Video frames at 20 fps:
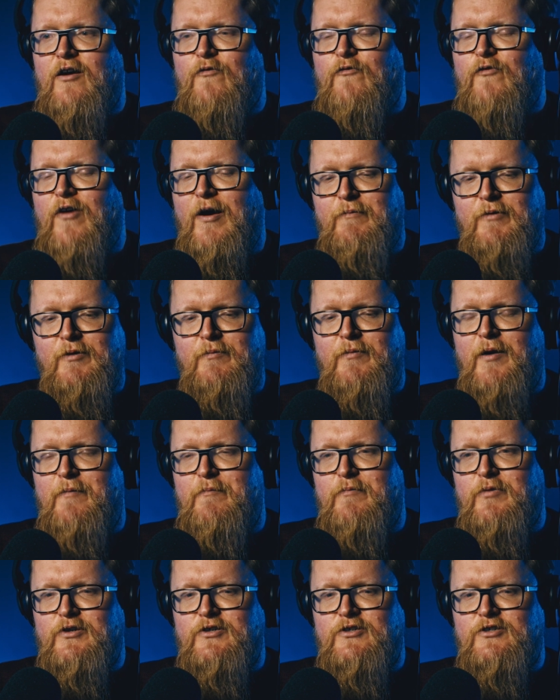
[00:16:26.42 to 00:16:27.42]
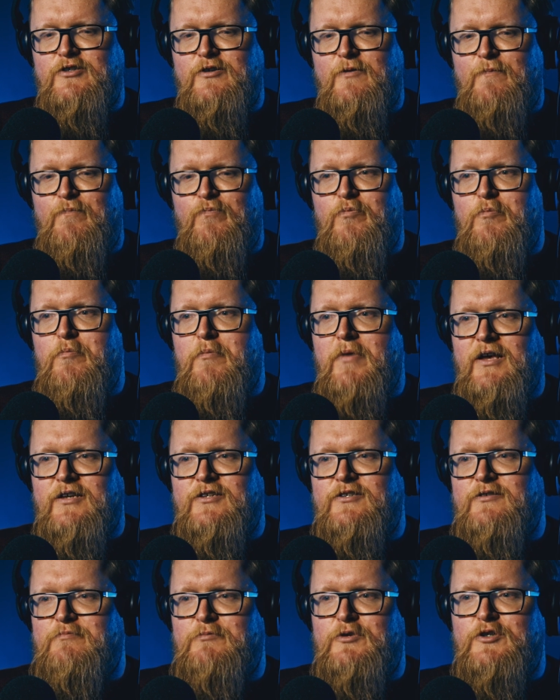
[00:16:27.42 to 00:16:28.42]
family members
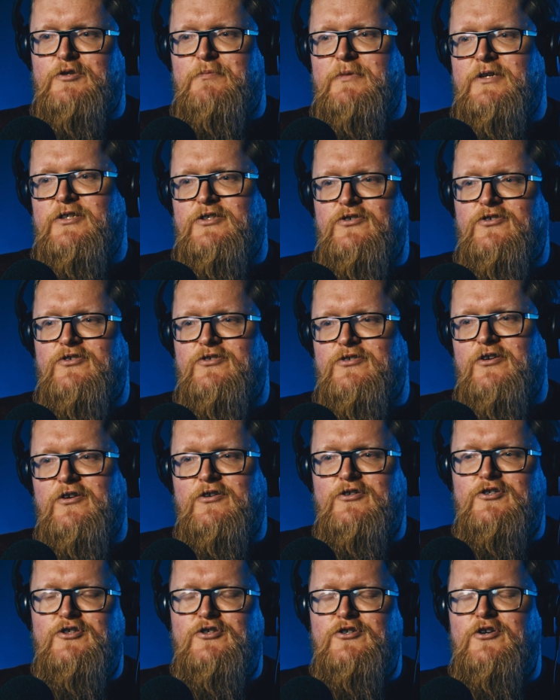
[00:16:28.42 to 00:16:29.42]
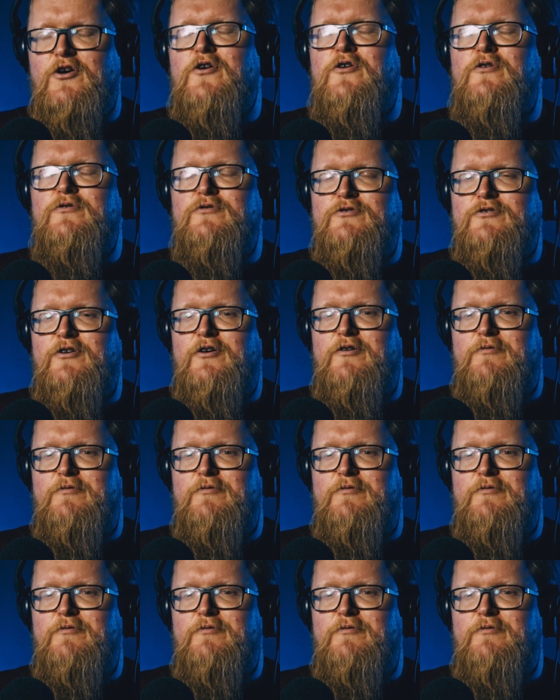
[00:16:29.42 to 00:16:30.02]
must miss your dog so